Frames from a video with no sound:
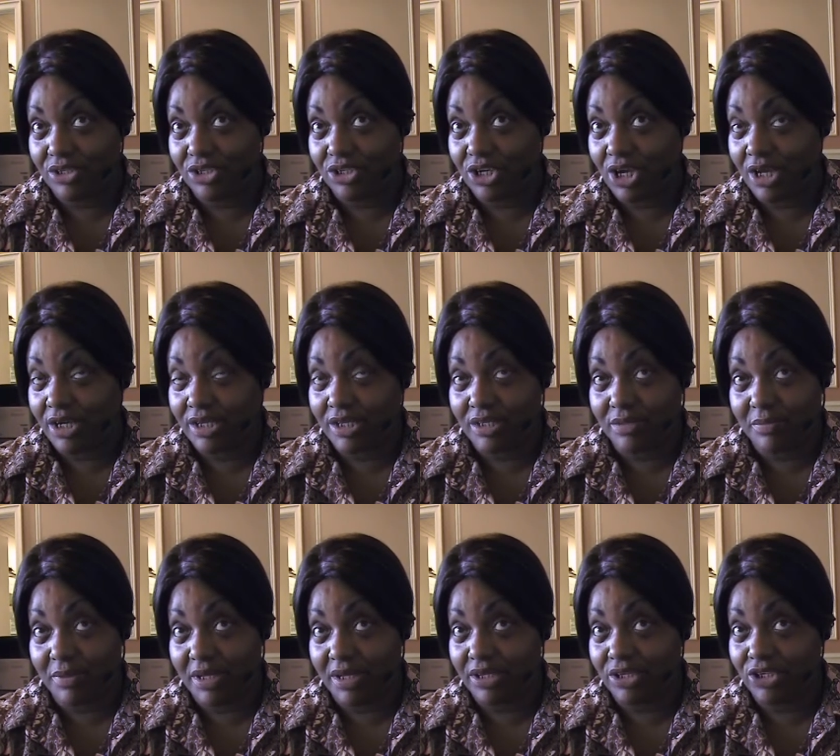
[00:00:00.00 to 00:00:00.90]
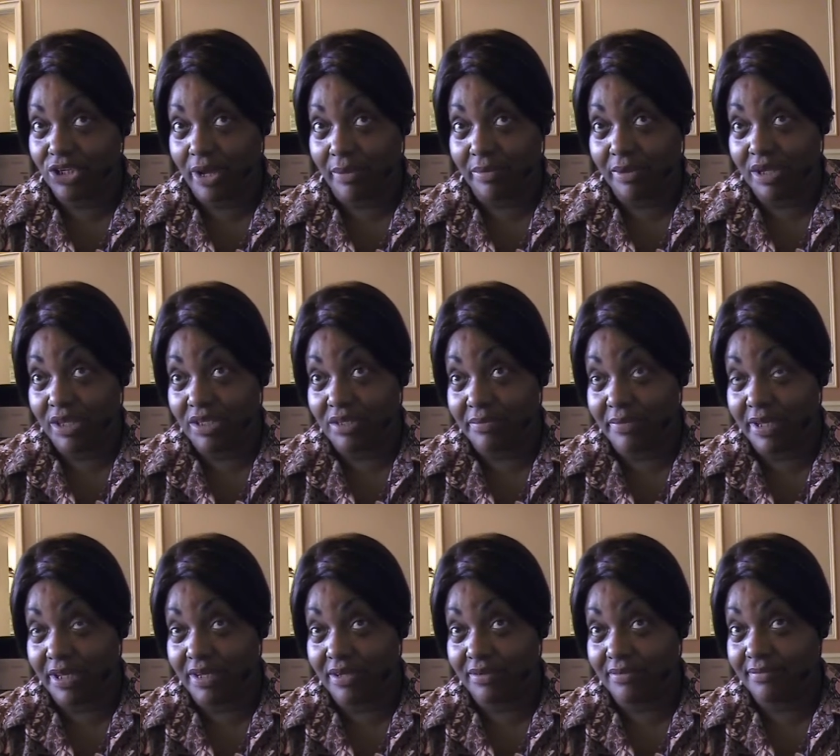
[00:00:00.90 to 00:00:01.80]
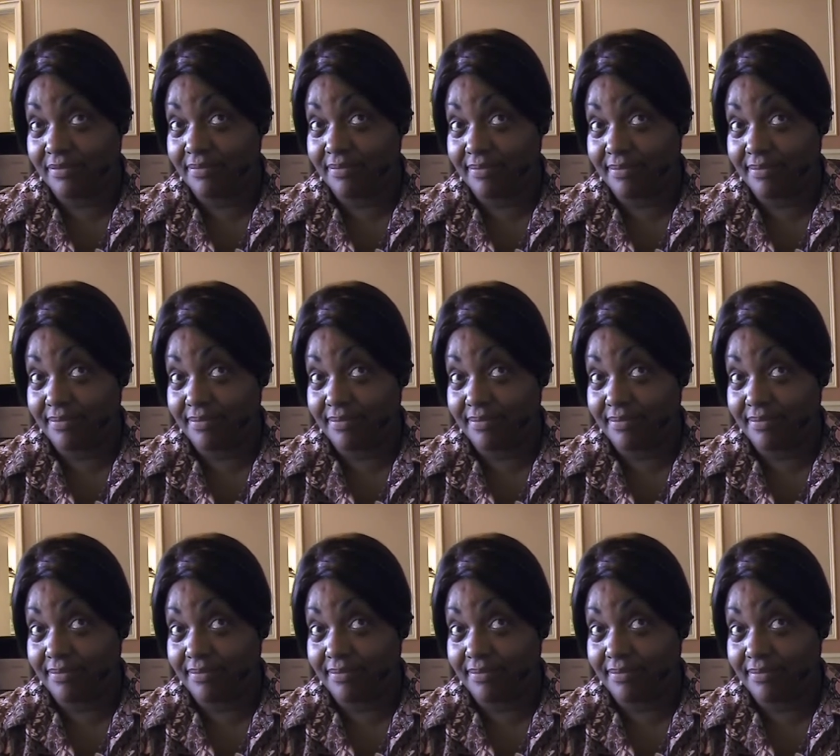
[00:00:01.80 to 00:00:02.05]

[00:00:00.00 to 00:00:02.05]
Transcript: Chinese men, Japanese men.